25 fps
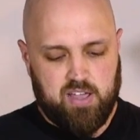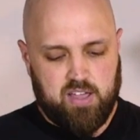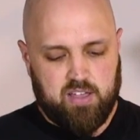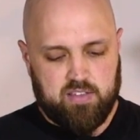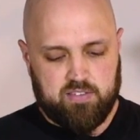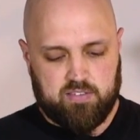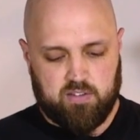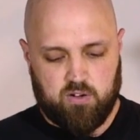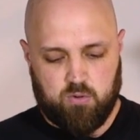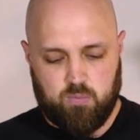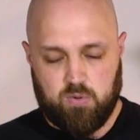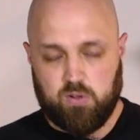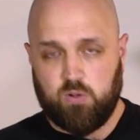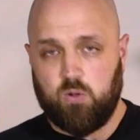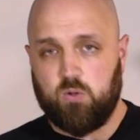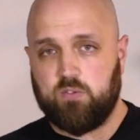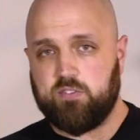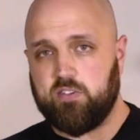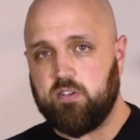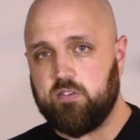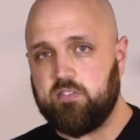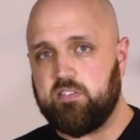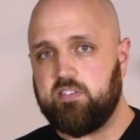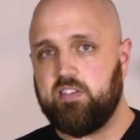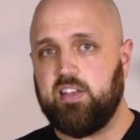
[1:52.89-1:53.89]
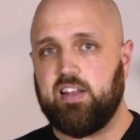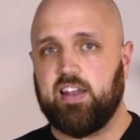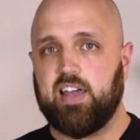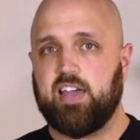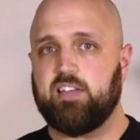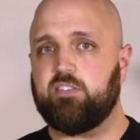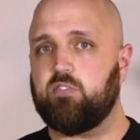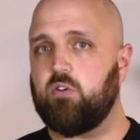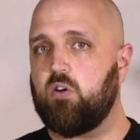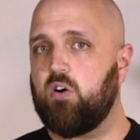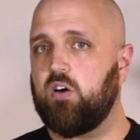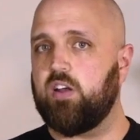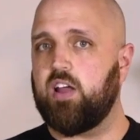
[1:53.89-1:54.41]
So we'll also see
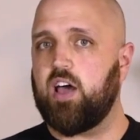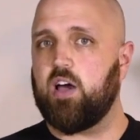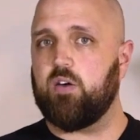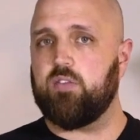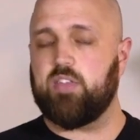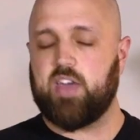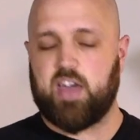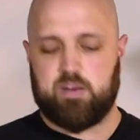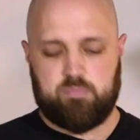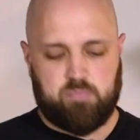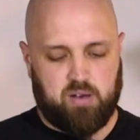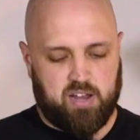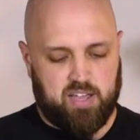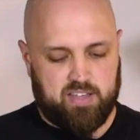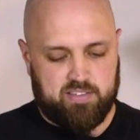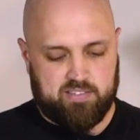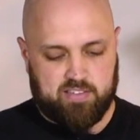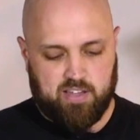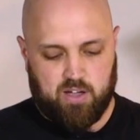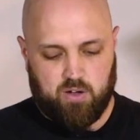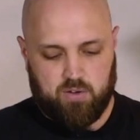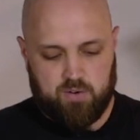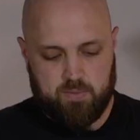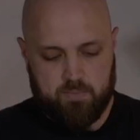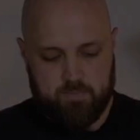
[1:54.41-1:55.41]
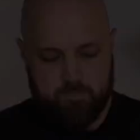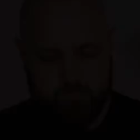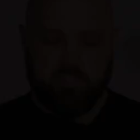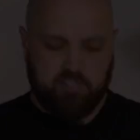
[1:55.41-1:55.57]
later on how that plays out.